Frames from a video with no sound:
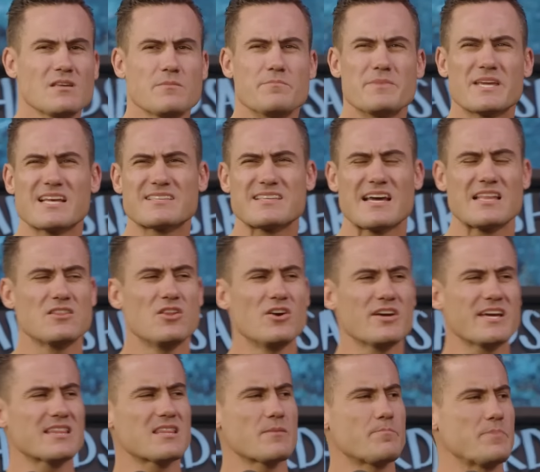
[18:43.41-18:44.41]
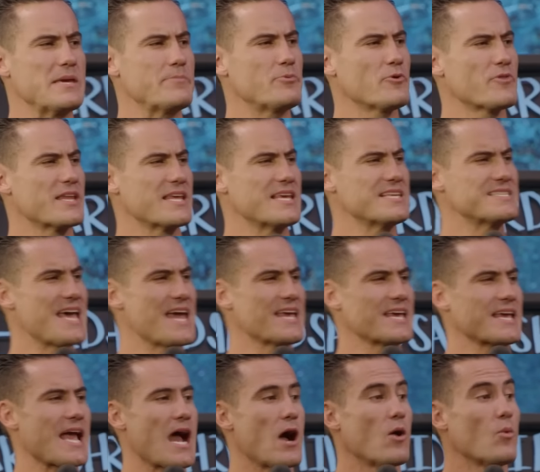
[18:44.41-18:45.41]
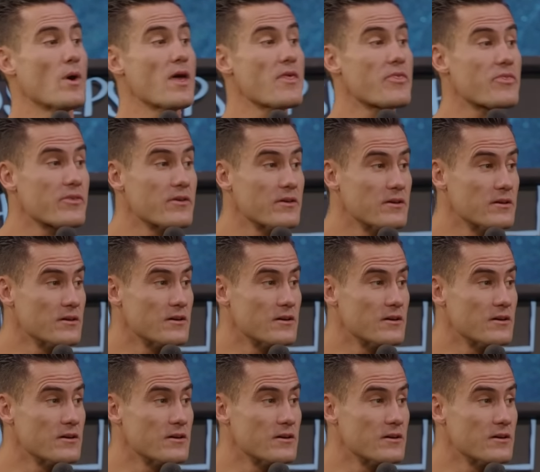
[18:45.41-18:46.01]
because I look at the people that he's hanging out with.